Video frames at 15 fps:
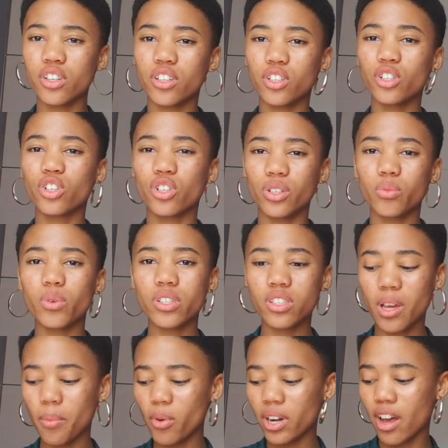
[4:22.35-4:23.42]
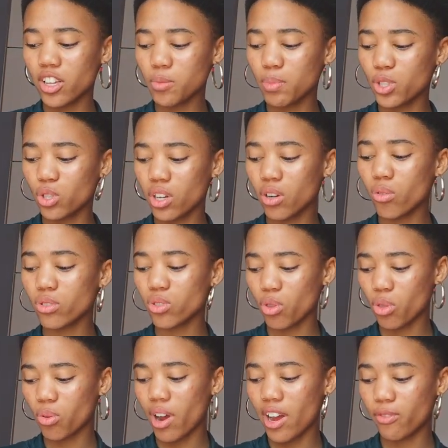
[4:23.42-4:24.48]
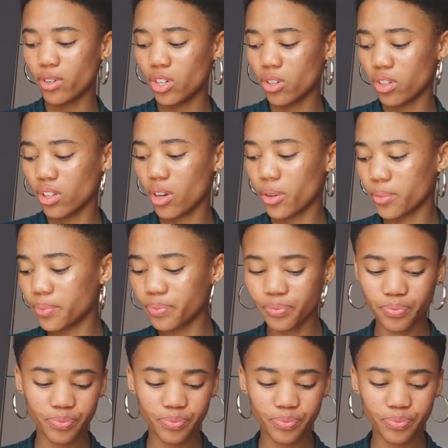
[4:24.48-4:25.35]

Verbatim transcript: you're good with someone else, but you can also thrive when you're alone.